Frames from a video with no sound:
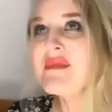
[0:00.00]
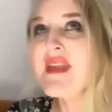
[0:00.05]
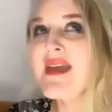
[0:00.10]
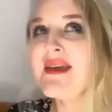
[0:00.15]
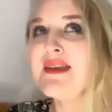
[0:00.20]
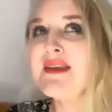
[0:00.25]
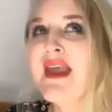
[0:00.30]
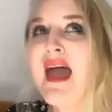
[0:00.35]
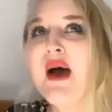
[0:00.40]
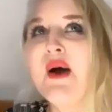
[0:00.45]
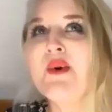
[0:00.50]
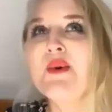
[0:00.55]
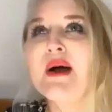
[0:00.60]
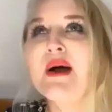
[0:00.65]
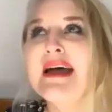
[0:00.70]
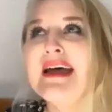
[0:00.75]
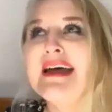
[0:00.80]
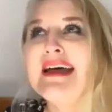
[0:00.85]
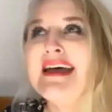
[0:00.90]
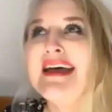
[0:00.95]
Now,
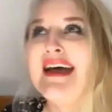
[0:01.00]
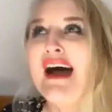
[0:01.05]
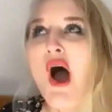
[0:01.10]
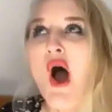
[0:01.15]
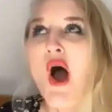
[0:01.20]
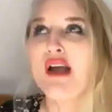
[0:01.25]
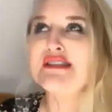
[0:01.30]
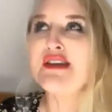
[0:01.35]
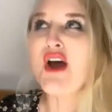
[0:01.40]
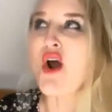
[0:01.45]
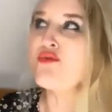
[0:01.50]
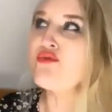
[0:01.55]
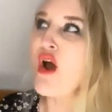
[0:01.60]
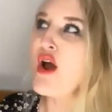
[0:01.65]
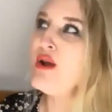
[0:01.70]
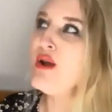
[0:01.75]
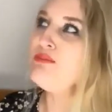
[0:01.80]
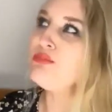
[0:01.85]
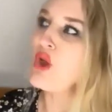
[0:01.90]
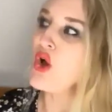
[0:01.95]
I
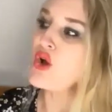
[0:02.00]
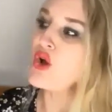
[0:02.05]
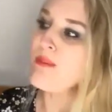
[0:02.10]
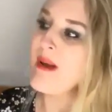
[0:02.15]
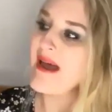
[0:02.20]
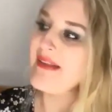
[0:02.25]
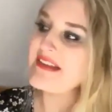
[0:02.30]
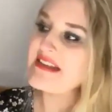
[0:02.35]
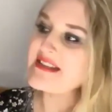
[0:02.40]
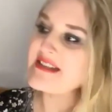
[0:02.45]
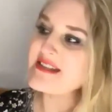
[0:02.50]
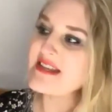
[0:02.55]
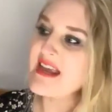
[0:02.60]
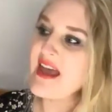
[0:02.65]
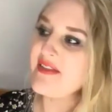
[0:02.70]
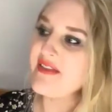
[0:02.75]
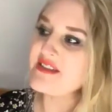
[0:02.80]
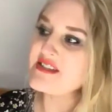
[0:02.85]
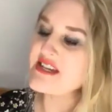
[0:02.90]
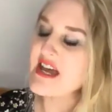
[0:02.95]
wrote a blog about this the
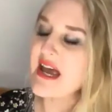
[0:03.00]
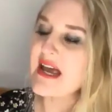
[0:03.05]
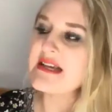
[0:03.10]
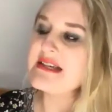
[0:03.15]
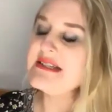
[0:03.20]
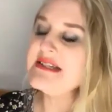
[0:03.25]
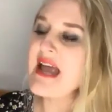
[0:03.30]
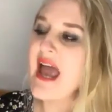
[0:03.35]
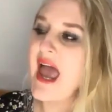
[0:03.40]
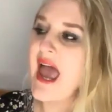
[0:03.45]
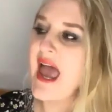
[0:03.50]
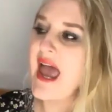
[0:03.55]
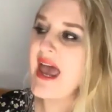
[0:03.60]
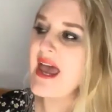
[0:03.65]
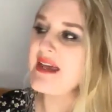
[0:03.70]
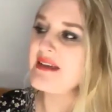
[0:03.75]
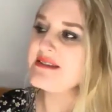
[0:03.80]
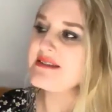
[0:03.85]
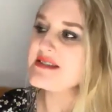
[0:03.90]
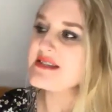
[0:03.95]
other day,
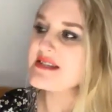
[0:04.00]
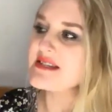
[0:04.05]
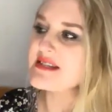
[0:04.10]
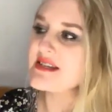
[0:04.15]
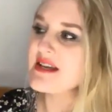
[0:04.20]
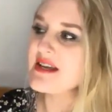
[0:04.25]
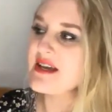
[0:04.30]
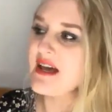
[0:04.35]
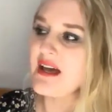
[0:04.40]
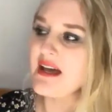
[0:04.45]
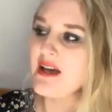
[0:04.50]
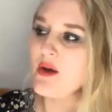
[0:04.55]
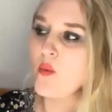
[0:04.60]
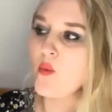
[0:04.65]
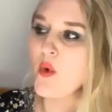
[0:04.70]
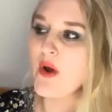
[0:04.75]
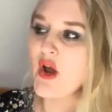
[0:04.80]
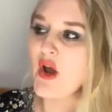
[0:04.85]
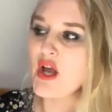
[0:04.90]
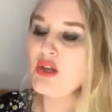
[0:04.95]
and
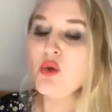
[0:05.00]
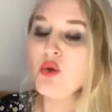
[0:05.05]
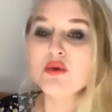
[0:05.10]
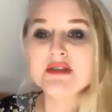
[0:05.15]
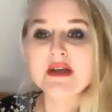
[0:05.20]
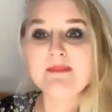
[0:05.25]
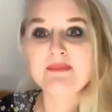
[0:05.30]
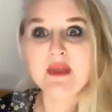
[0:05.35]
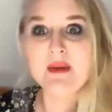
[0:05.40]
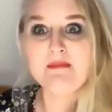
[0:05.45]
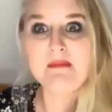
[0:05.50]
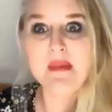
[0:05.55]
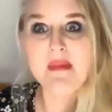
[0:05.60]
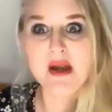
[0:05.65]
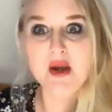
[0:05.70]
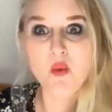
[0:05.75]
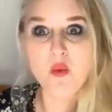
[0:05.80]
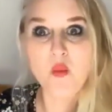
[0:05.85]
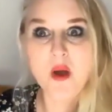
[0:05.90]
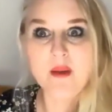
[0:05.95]
when I looked up the
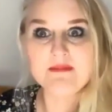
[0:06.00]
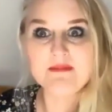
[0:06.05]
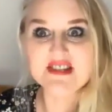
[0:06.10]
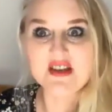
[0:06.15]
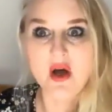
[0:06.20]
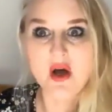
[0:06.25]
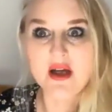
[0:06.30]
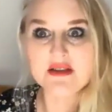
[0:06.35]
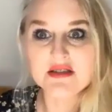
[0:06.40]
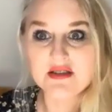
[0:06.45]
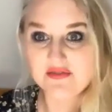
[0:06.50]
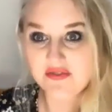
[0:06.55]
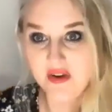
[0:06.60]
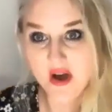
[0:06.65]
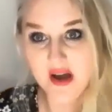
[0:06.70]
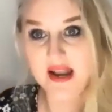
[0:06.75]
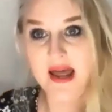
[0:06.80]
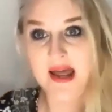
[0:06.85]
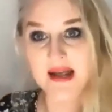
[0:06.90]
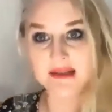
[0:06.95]
Meta website to
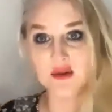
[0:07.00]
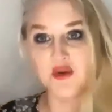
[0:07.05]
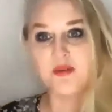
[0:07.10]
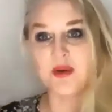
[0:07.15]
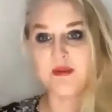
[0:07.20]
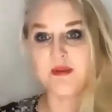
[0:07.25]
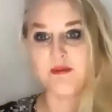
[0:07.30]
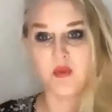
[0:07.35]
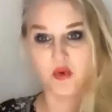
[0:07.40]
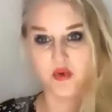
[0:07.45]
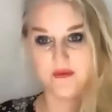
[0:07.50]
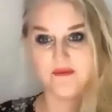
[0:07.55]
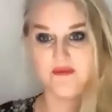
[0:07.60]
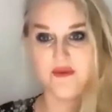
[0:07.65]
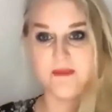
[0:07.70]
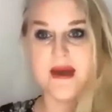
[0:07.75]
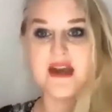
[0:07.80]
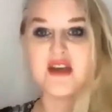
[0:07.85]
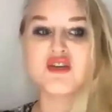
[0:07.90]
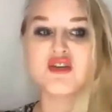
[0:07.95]
find out a little bit more
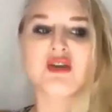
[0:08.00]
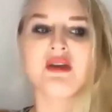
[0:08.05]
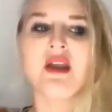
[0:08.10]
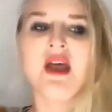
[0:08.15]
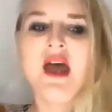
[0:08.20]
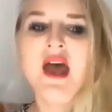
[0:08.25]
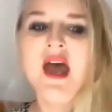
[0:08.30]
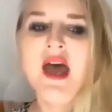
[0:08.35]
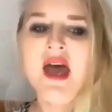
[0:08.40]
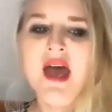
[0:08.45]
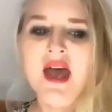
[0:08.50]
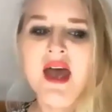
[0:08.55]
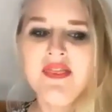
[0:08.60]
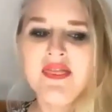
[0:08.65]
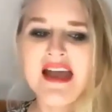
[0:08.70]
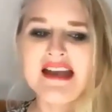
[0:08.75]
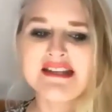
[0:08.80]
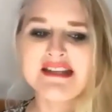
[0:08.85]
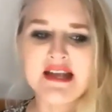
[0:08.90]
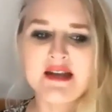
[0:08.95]
information,
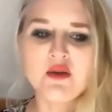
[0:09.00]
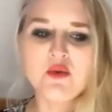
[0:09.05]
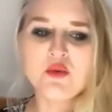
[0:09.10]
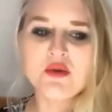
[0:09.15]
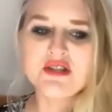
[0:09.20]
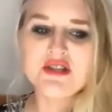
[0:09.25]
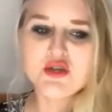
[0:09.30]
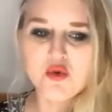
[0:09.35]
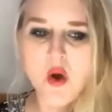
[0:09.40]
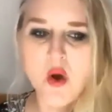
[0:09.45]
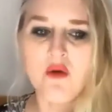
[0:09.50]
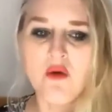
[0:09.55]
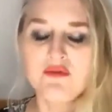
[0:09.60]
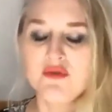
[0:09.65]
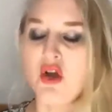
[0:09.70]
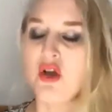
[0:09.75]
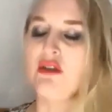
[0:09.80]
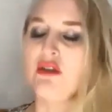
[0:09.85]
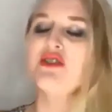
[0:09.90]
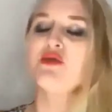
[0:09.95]
they said it was
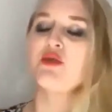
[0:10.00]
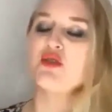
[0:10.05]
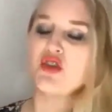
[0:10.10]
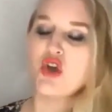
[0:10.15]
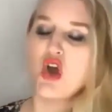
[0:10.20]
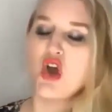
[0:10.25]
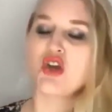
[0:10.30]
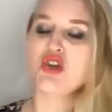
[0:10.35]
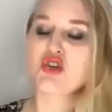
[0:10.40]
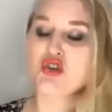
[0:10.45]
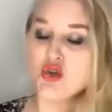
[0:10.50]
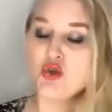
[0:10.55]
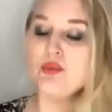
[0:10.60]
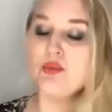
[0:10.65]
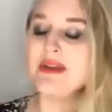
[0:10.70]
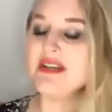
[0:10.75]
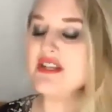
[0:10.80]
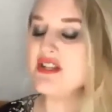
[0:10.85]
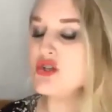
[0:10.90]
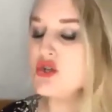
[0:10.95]
$12, which I assume
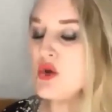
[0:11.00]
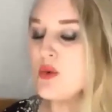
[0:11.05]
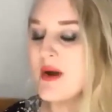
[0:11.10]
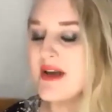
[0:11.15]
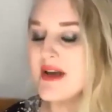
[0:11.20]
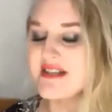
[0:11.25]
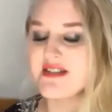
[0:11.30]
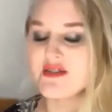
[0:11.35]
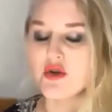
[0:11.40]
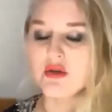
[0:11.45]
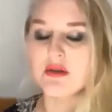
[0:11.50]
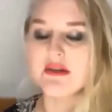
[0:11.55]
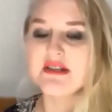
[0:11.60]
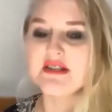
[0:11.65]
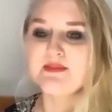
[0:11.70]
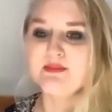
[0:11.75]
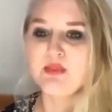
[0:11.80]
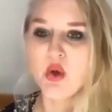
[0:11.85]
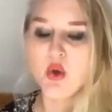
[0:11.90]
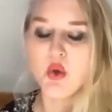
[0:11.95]
is US
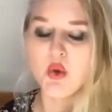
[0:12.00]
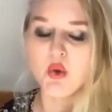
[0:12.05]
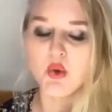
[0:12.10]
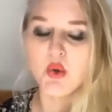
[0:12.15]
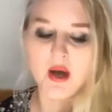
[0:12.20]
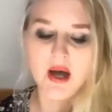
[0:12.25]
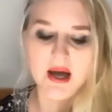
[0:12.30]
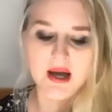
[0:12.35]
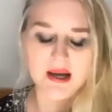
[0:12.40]
dollars per